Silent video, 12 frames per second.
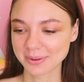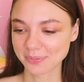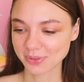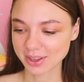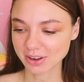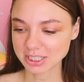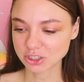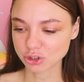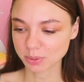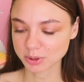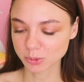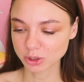Okay, let's
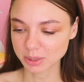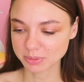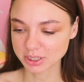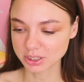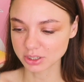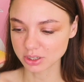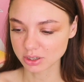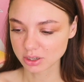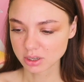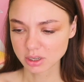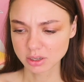try the blue.